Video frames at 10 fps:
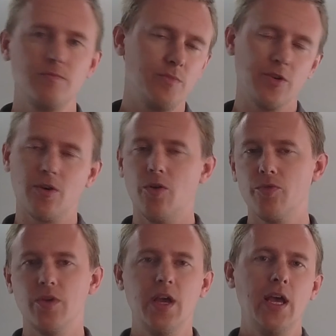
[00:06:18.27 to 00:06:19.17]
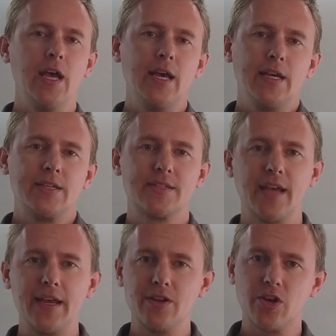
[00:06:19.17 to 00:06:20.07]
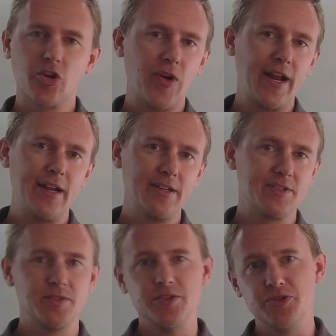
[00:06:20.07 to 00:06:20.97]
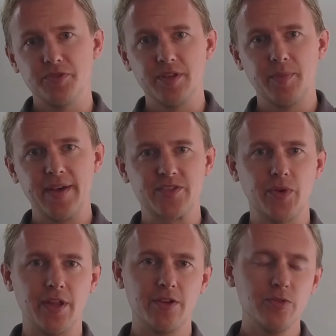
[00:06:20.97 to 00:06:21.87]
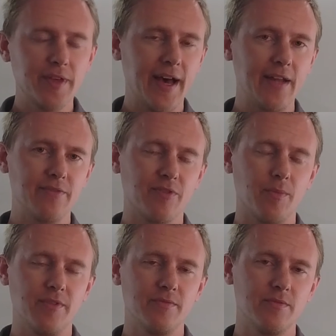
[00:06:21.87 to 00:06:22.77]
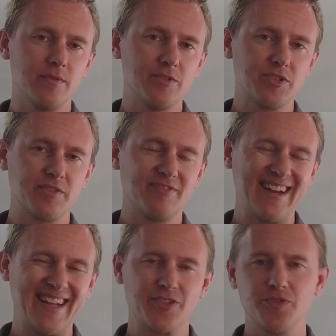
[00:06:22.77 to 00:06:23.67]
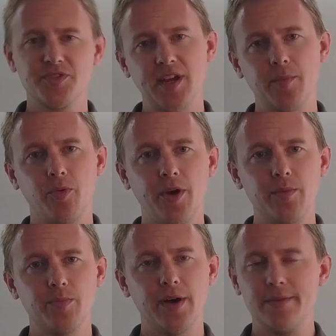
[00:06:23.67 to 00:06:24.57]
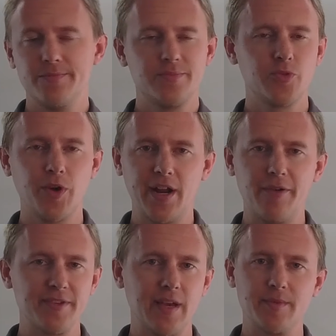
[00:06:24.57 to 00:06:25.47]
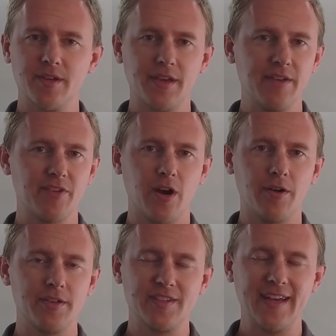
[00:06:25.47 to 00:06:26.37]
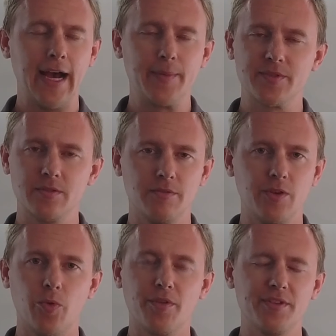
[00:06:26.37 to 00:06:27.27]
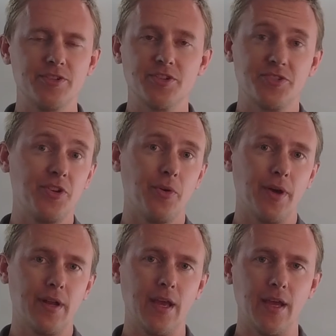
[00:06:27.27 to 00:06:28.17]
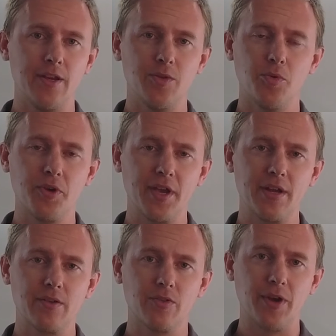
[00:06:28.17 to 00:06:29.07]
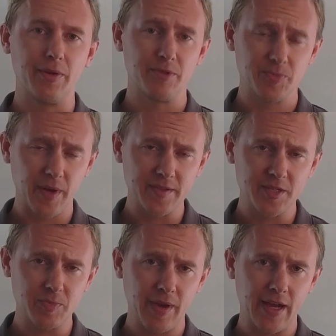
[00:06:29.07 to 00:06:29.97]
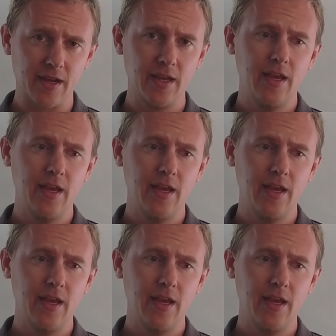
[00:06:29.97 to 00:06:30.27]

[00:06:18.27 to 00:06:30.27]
your own site. Credit is usually the best way to do that from just a financial standpoint, but $20 Amazon gift card is absolutely worth it. Just do it and you will get great responses back.